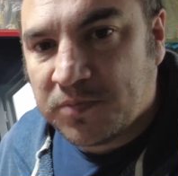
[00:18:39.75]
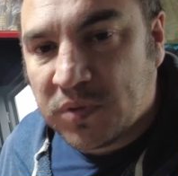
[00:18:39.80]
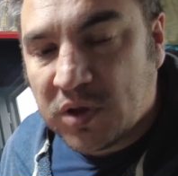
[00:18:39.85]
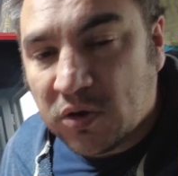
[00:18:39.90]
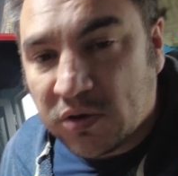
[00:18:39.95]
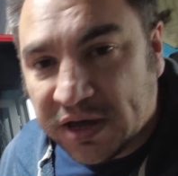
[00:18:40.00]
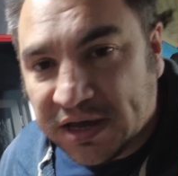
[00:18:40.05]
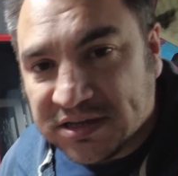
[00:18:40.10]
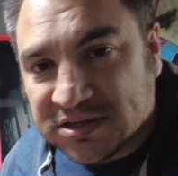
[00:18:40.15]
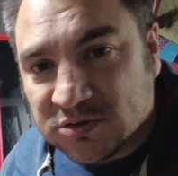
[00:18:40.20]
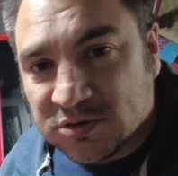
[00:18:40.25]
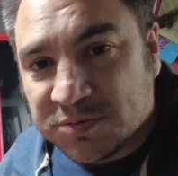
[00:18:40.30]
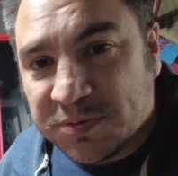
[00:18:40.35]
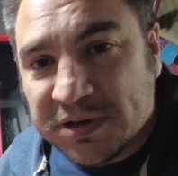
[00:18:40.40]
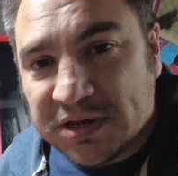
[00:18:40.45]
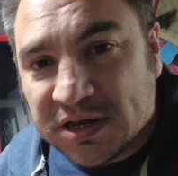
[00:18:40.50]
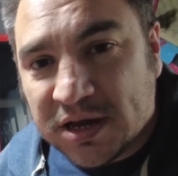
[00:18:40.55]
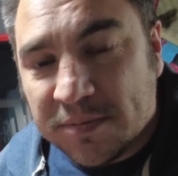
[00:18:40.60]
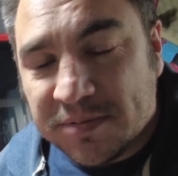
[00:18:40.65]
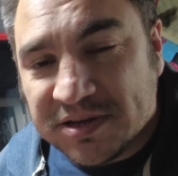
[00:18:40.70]
Okay, so it's been
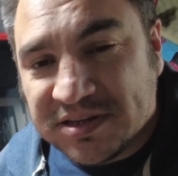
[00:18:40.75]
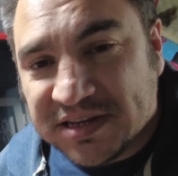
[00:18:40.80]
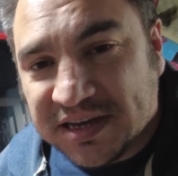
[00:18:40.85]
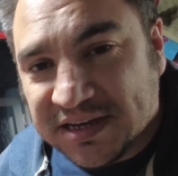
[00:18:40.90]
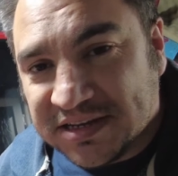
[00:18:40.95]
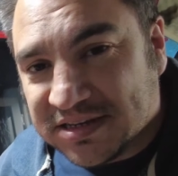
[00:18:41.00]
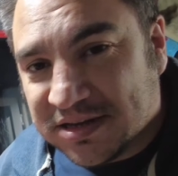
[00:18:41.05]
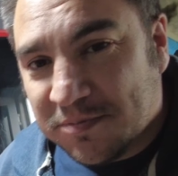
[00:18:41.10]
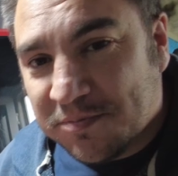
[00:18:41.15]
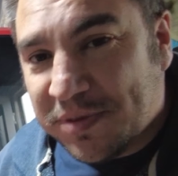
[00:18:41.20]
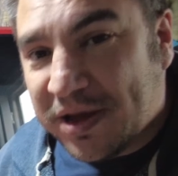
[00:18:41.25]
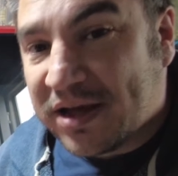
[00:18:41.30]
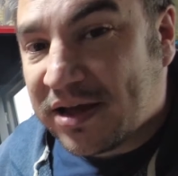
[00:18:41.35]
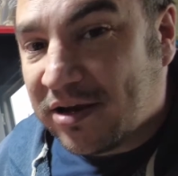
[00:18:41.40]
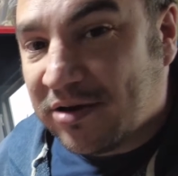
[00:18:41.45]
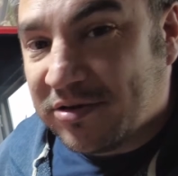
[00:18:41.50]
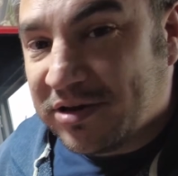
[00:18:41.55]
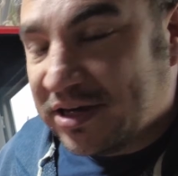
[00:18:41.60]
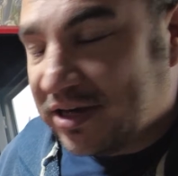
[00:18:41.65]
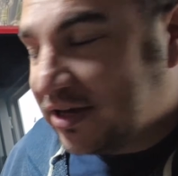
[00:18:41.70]
a couple of days and I'm back
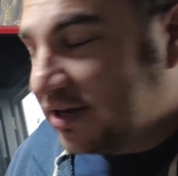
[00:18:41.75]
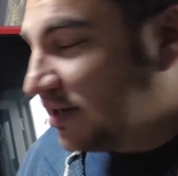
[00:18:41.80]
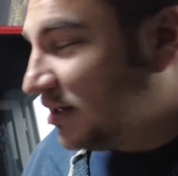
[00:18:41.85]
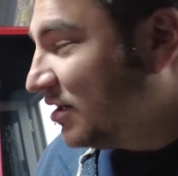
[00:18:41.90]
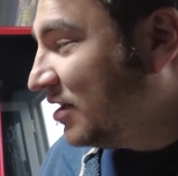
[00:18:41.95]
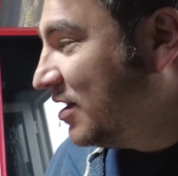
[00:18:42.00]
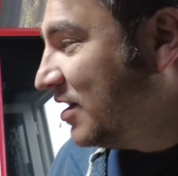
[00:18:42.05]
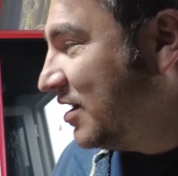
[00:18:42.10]
out here.